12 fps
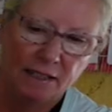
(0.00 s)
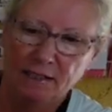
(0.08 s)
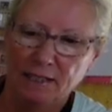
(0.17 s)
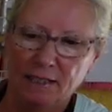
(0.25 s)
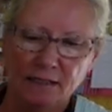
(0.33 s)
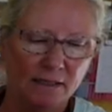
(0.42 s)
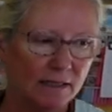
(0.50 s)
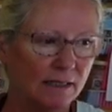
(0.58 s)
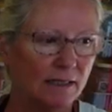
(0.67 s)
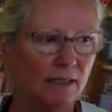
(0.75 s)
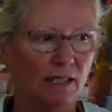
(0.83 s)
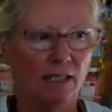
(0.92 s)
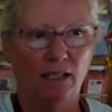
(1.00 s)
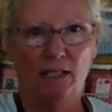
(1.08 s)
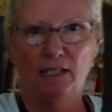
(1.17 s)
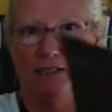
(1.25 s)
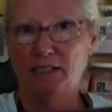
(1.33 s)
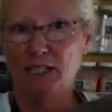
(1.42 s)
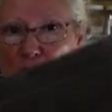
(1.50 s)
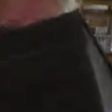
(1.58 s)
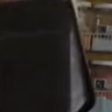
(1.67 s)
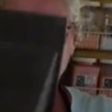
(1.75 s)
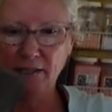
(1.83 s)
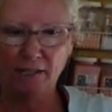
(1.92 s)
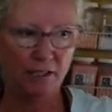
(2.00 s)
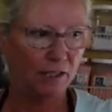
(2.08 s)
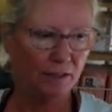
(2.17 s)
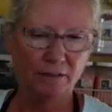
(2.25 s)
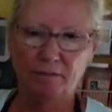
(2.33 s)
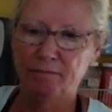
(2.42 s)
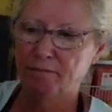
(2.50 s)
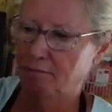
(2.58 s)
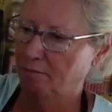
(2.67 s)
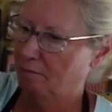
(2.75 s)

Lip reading: this dustpan here. And